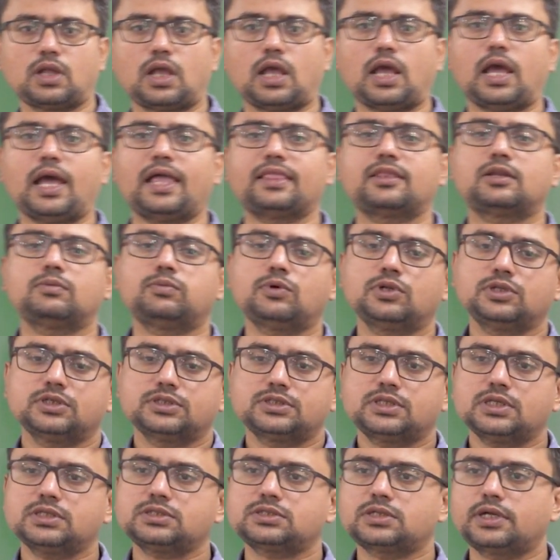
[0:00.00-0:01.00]
Anthropology is
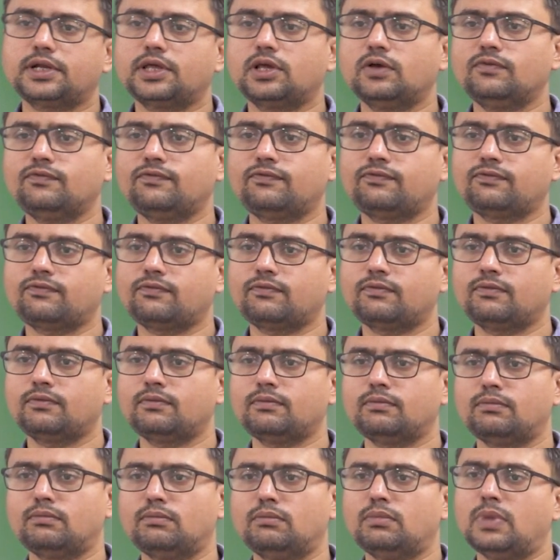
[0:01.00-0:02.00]
the study of
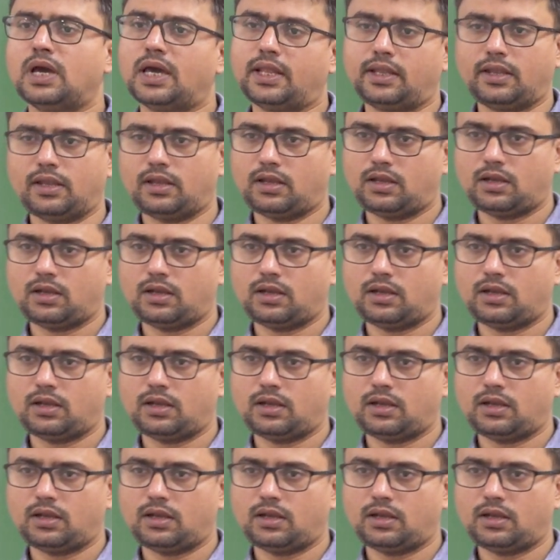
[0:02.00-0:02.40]
man.